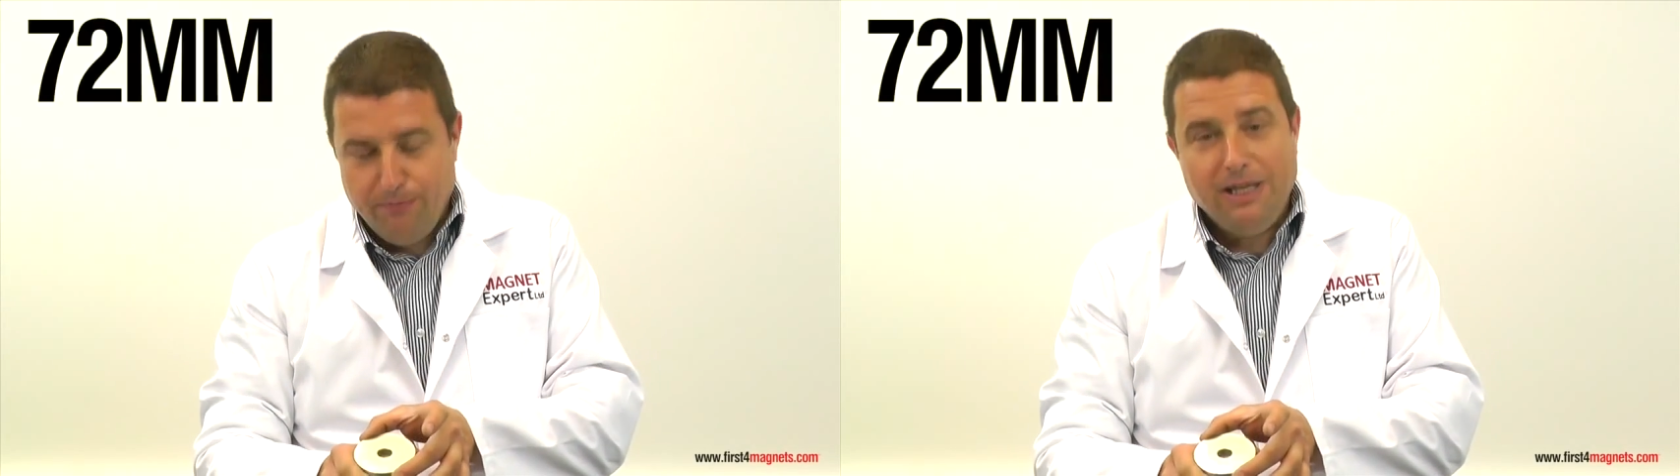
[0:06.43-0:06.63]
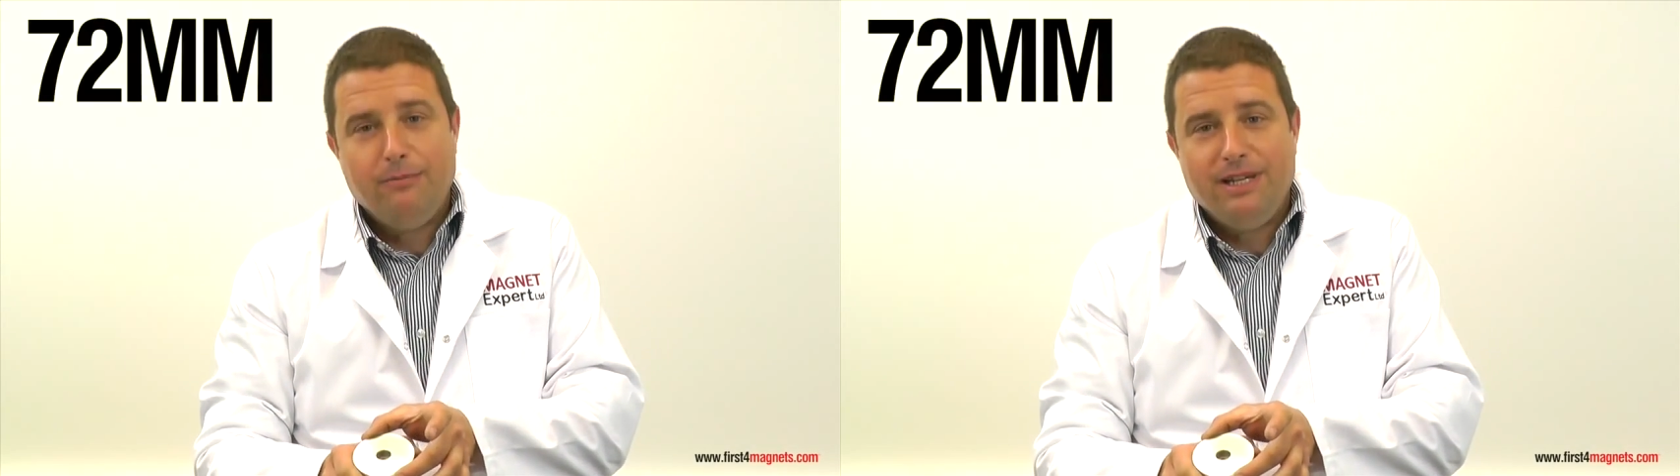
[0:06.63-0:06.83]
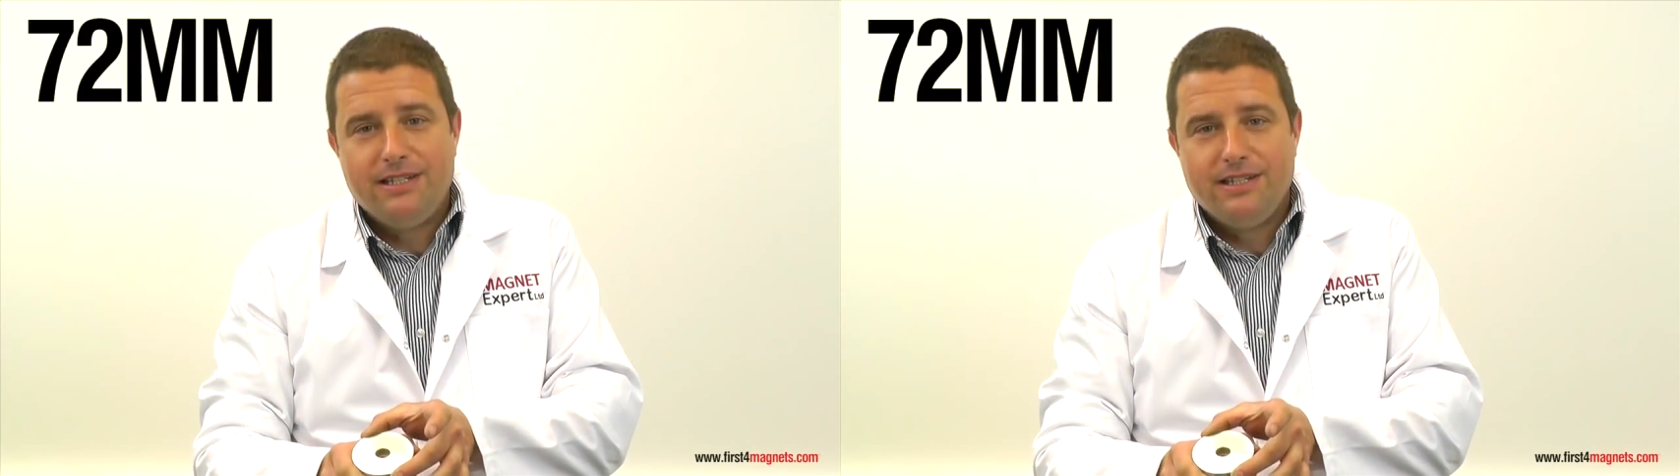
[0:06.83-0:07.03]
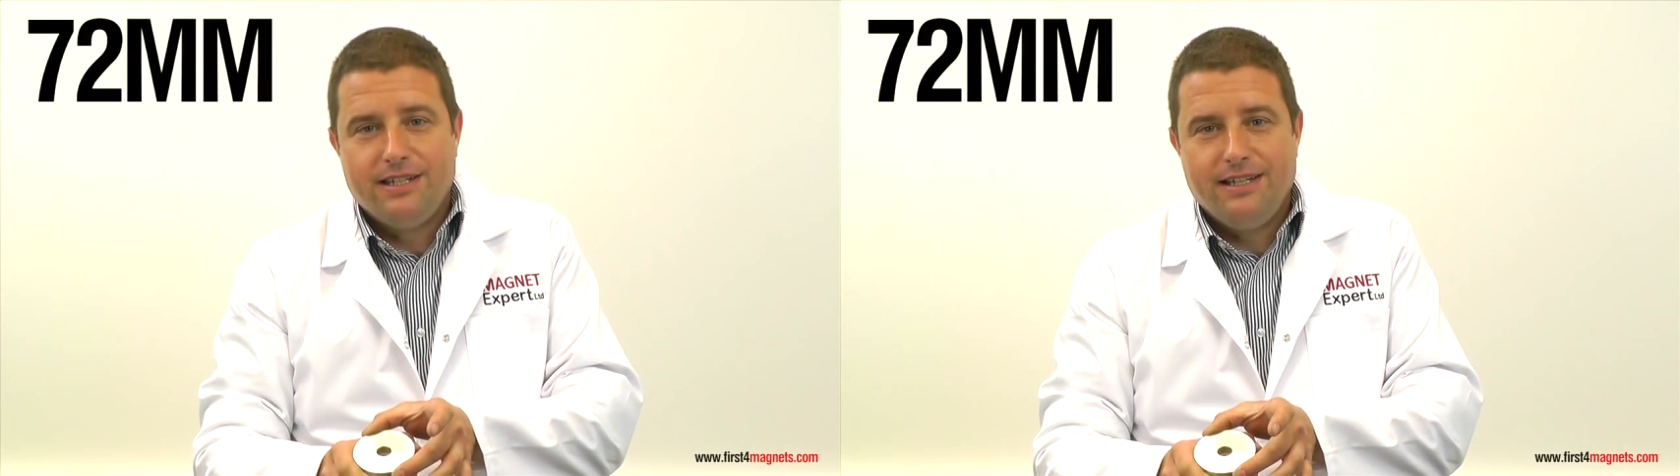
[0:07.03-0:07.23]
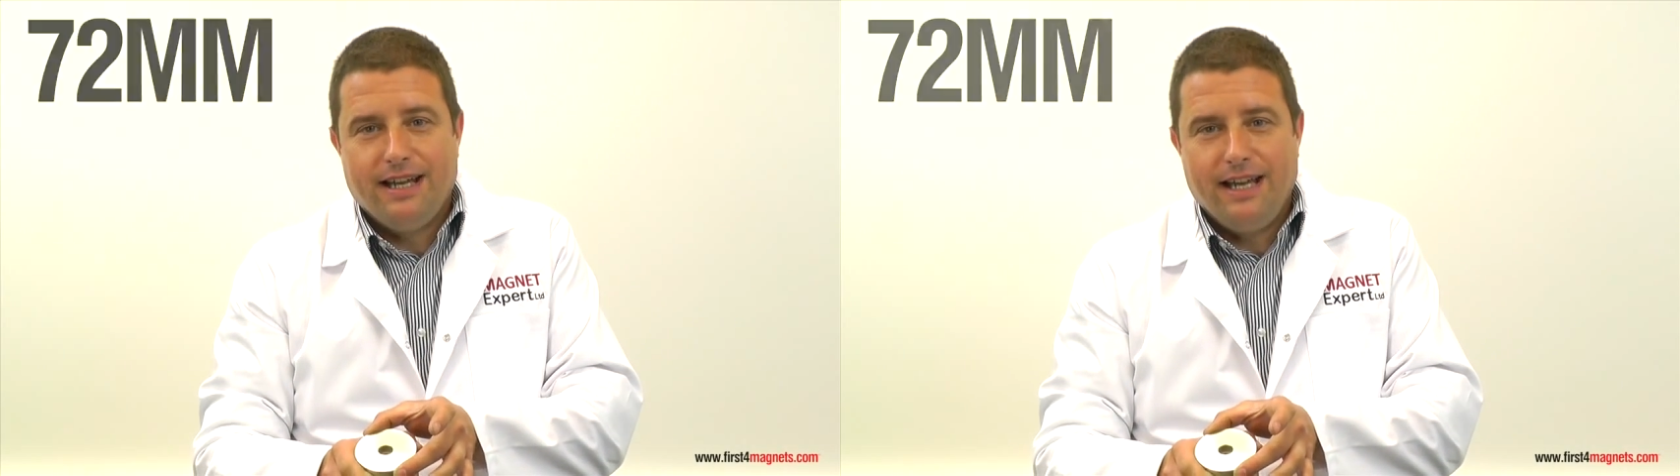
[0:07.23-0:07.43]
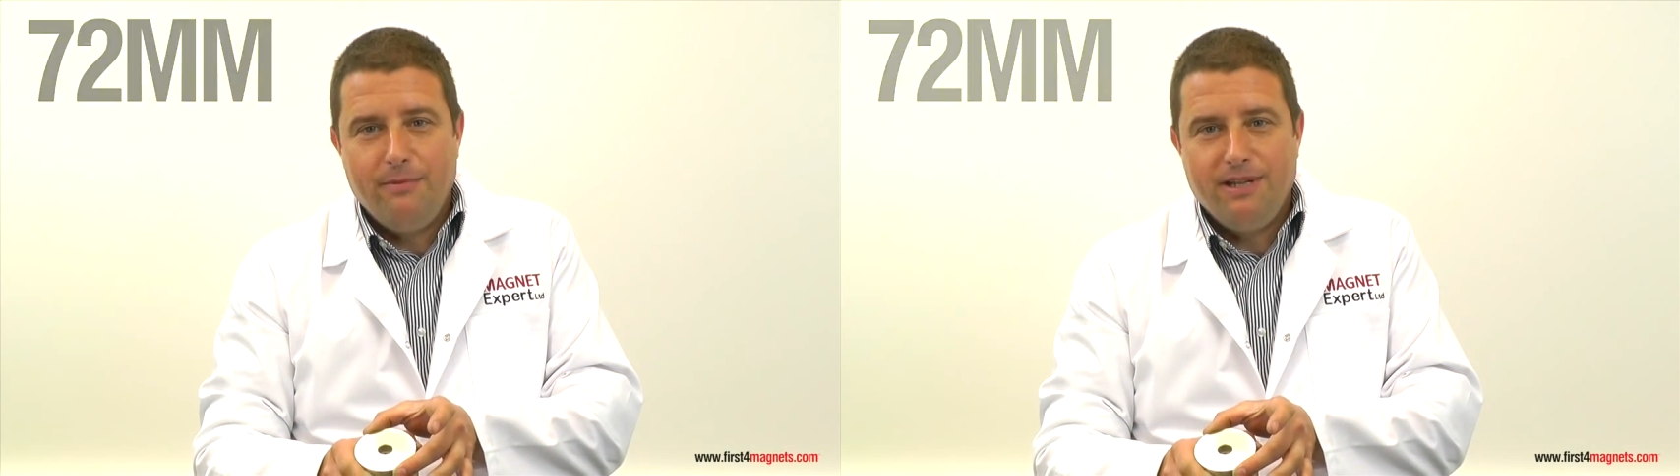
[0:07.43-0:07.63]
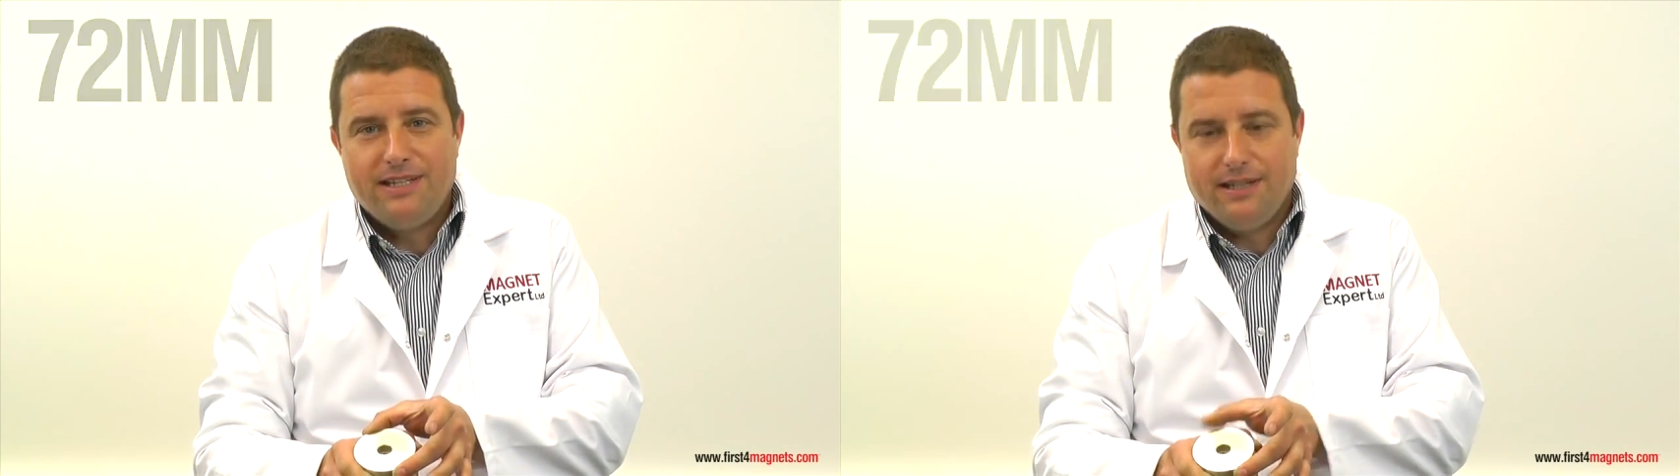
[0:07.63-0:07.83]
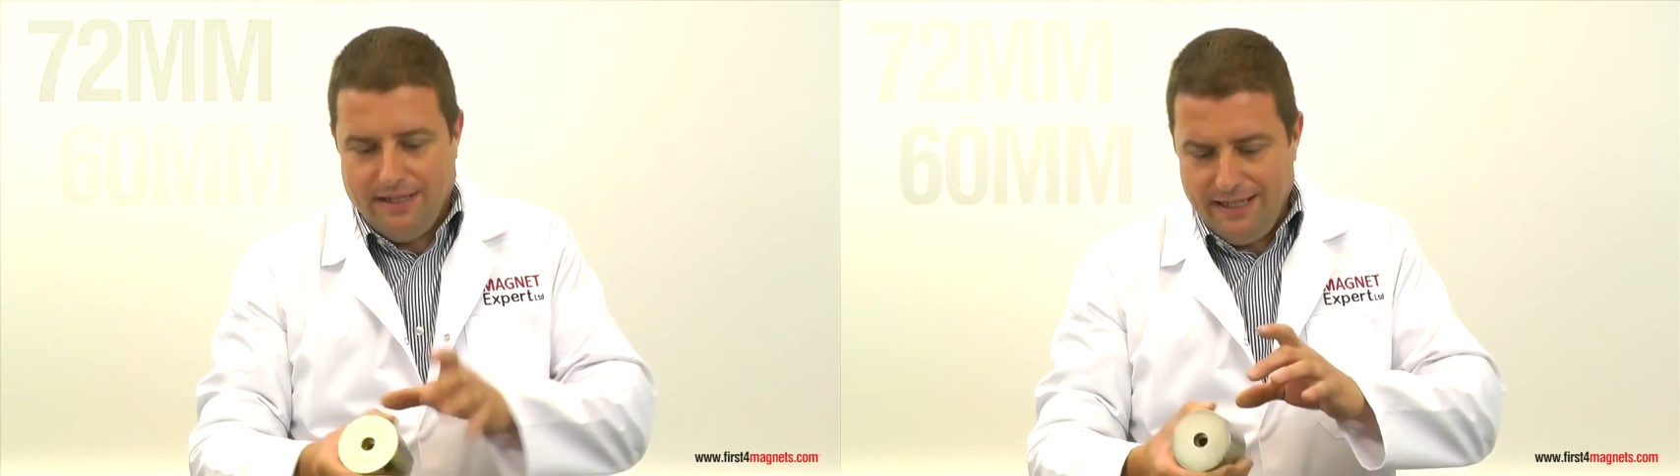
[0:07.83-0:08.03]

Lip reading: millimeters in diameter,